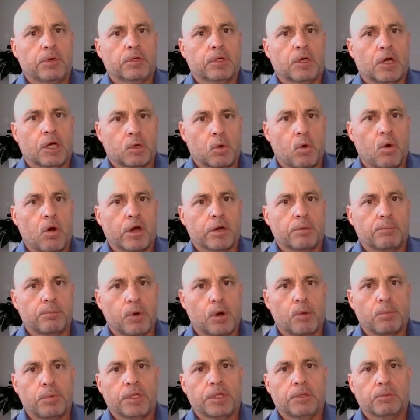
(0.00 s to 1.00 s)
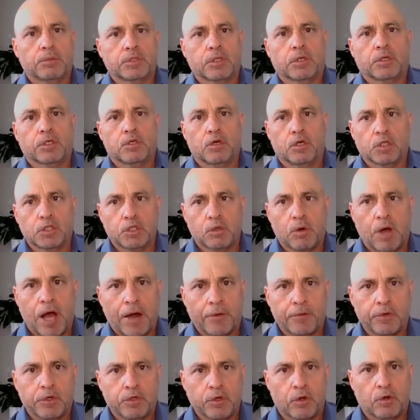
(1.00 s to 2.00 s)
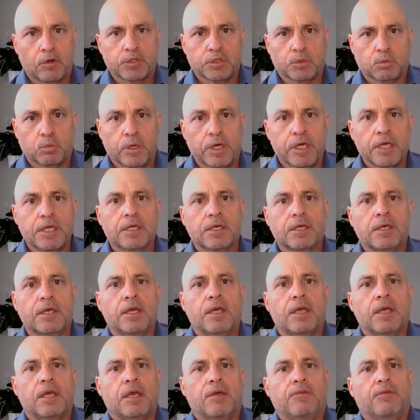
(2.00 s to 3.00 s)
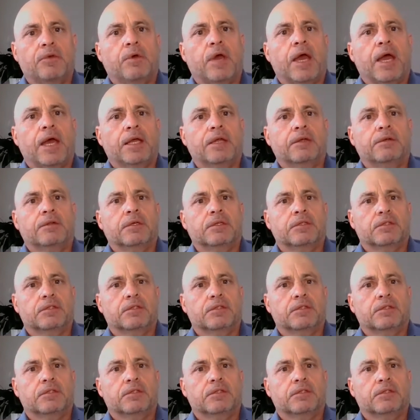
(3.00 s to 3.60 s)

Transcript: acquired a property that was going to cost you $100 a week if you had